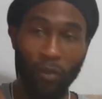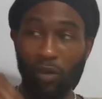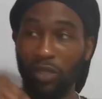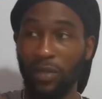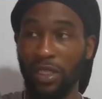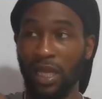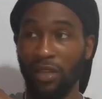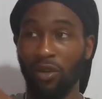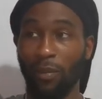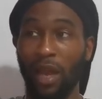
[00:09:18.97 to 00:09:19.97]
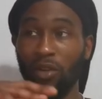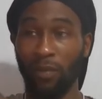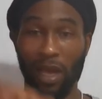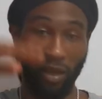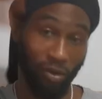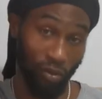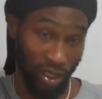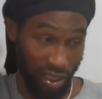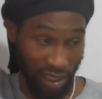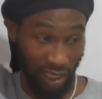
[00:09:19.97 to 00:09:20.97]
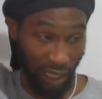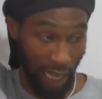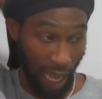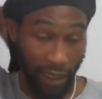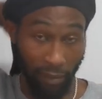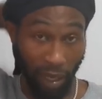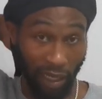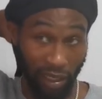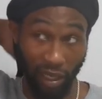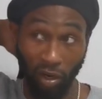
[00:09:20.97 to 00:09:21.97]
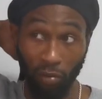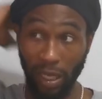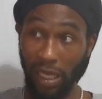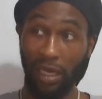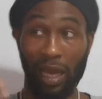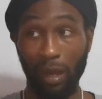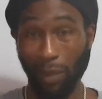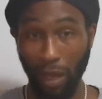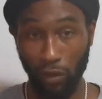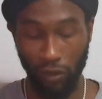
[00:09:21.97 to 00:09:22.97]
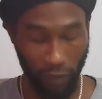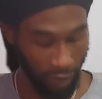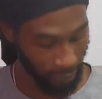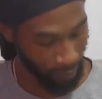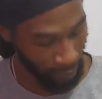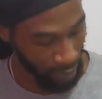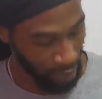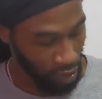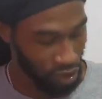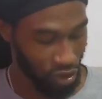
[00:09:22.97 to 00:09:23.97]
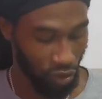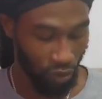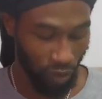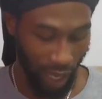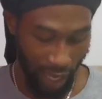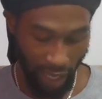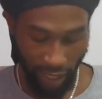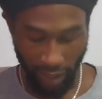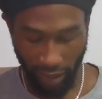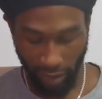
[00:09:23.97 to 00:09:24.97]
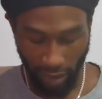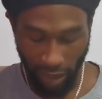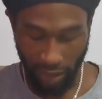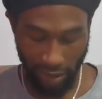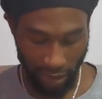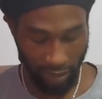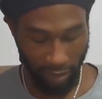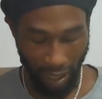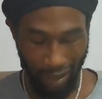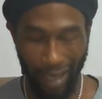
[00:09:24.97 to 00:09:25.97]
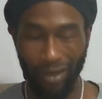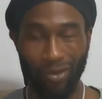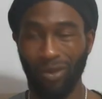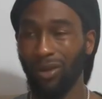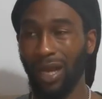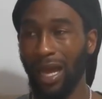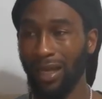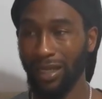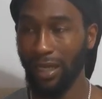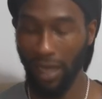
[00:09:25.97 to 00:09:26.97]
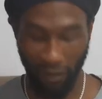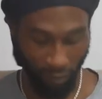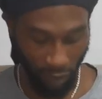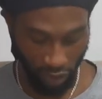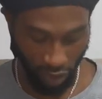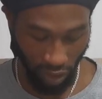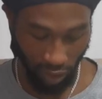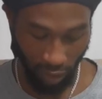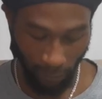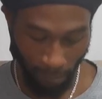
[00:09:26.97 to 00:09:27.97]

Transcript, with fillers: which means that your battery pack can only sit at the back of your helmet in like a pouch thing. So I, like I said, I had a look online, didn't have much luck.